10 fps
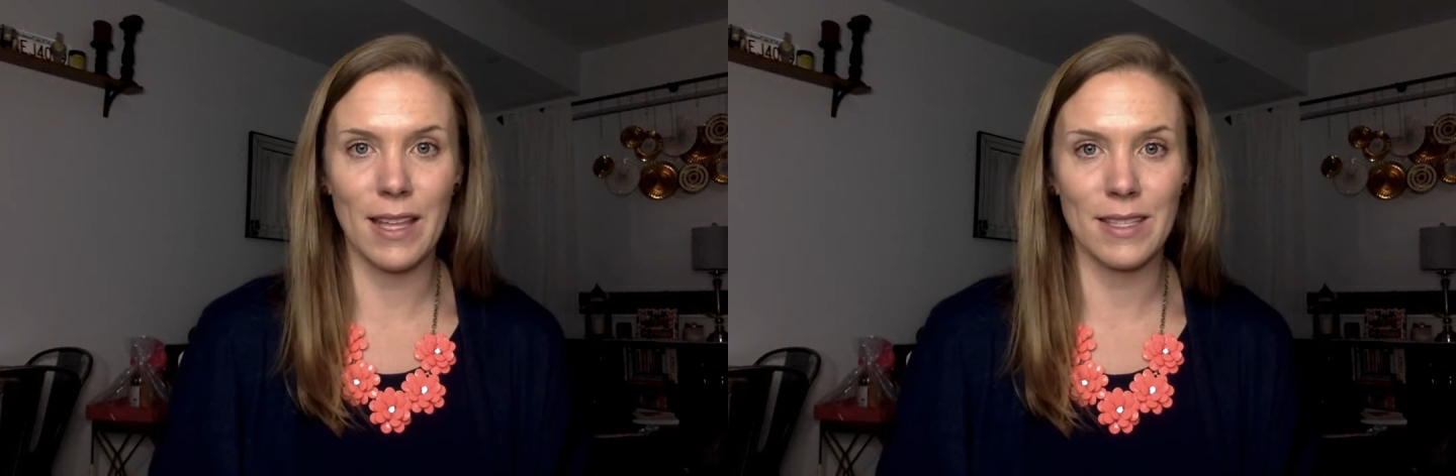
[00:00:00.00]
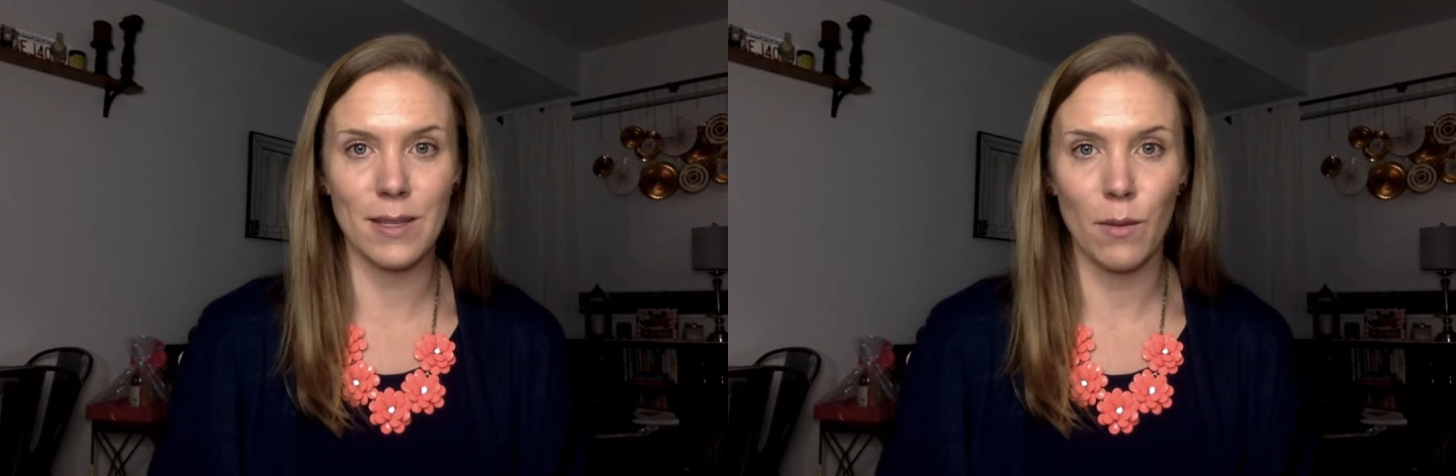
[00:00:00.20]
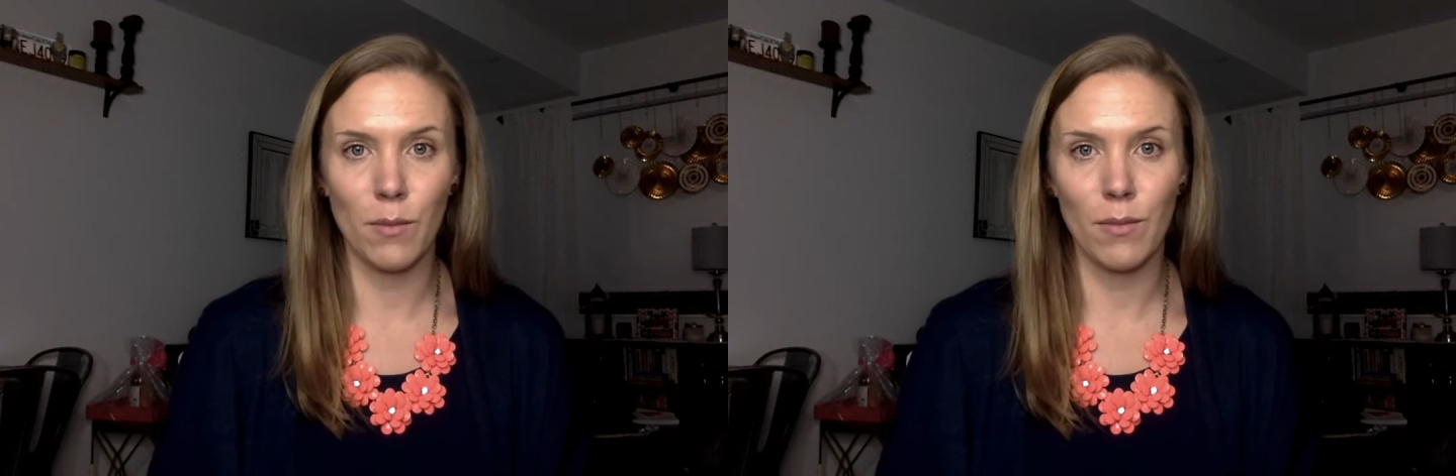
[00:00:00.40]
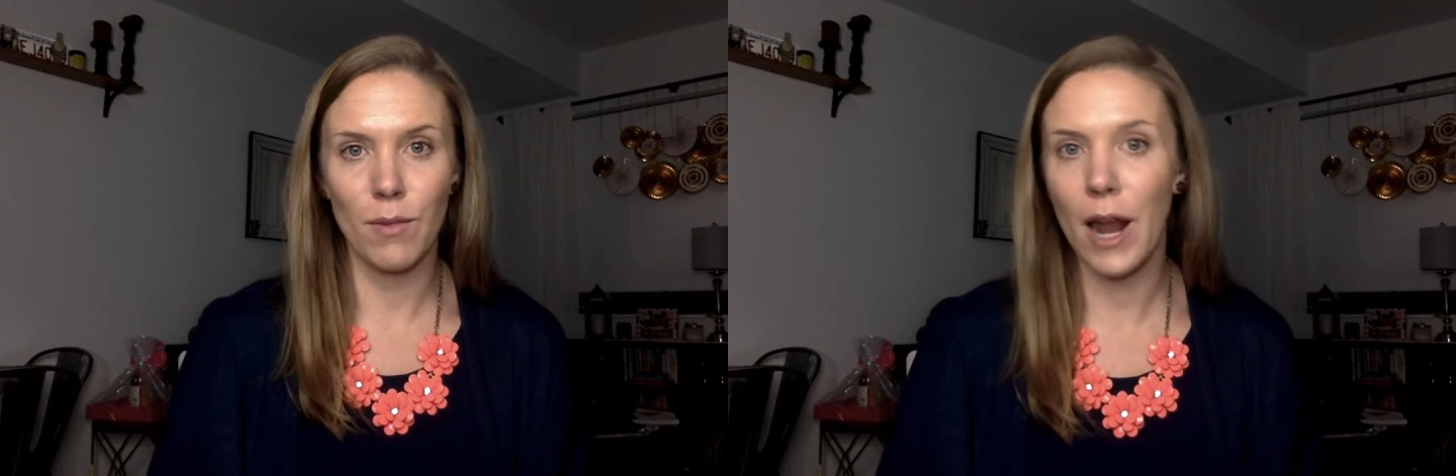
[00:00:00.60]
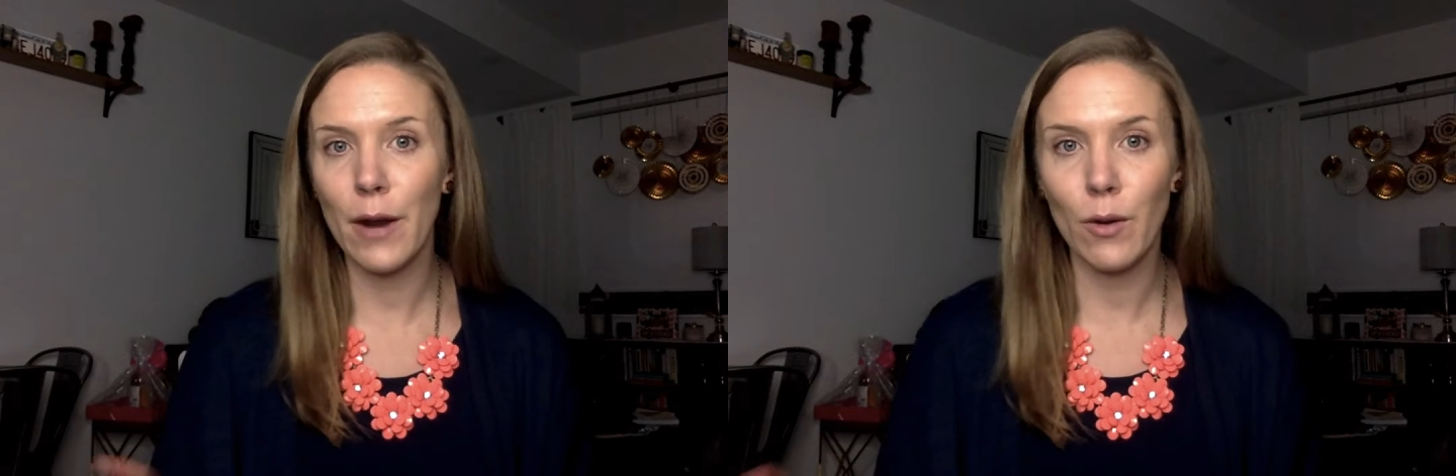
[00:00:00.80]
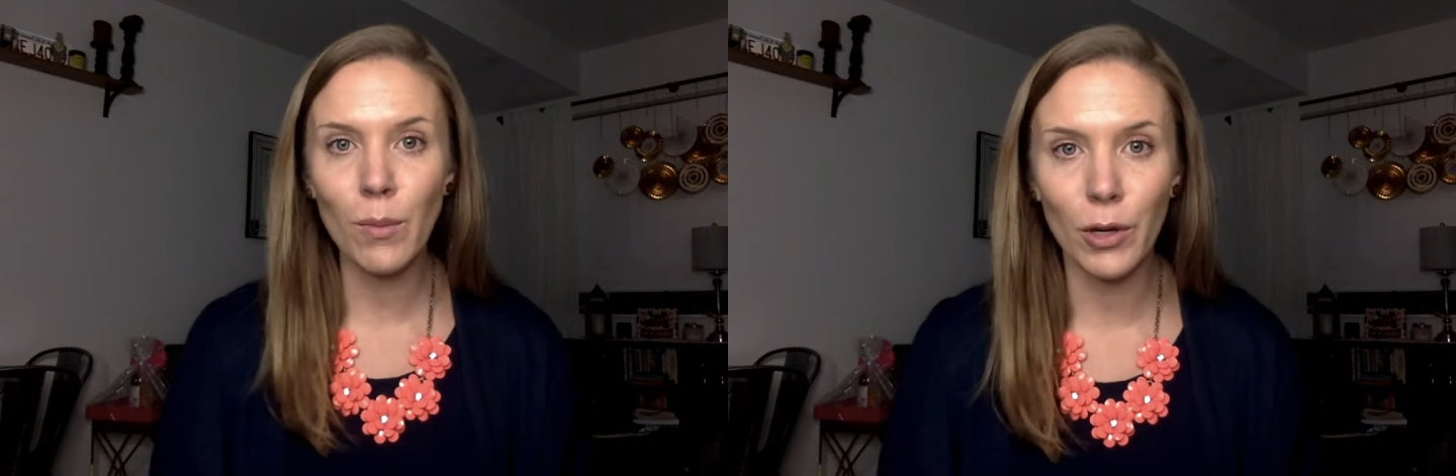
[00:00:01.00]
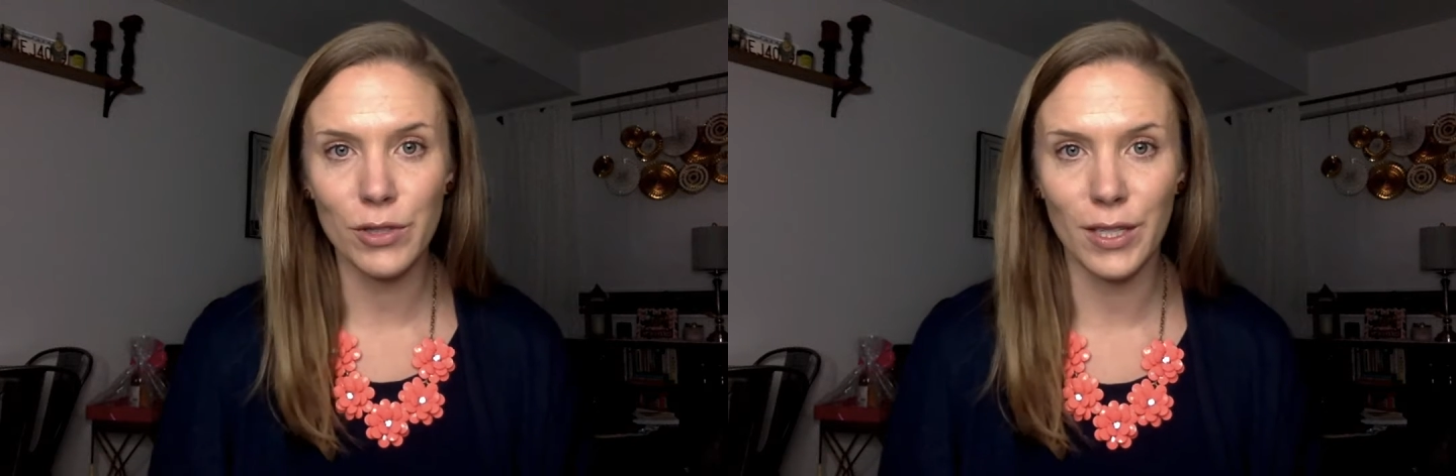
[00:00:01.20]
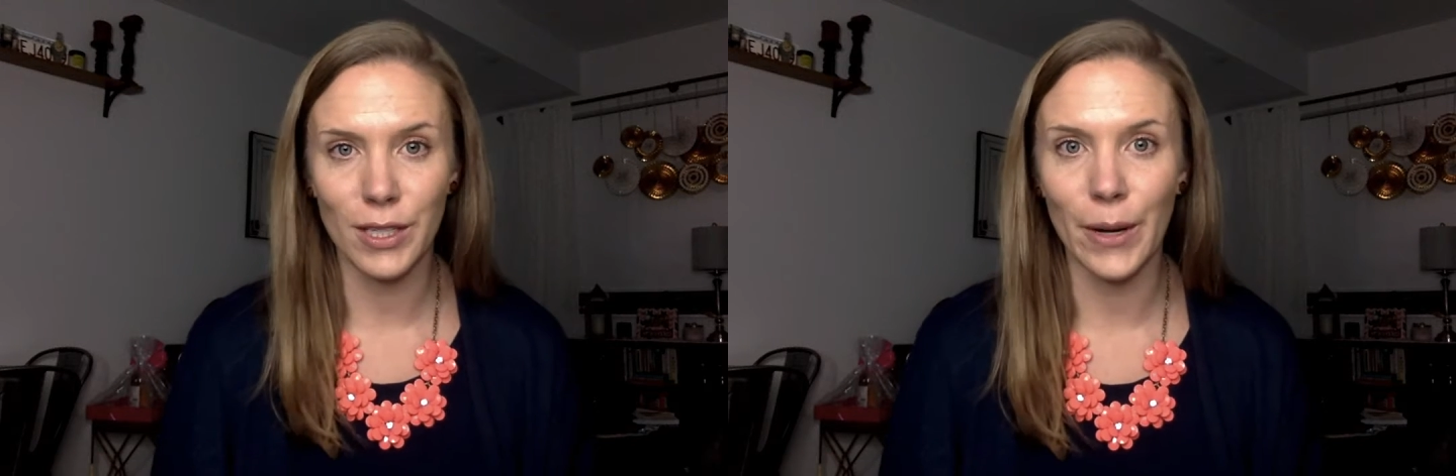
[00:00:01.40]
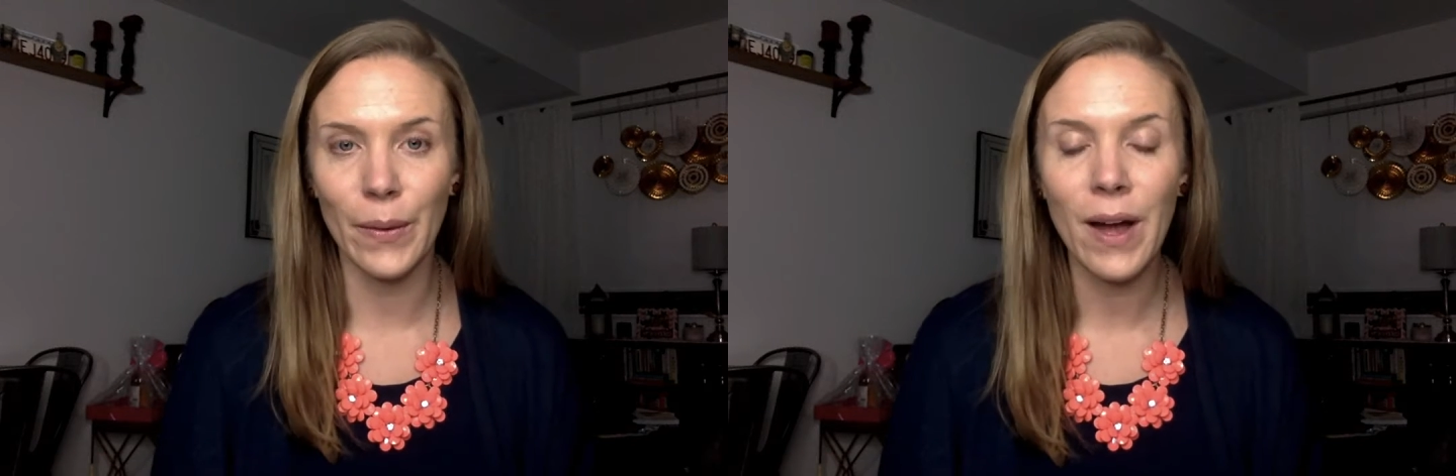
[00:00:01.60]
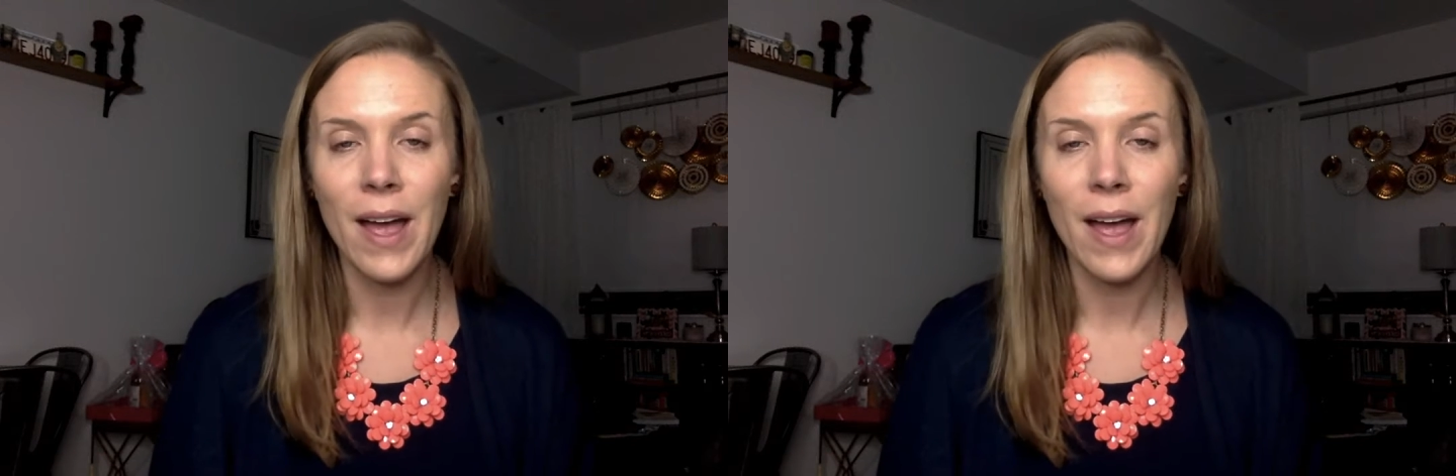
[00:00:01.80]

that's not normal to you.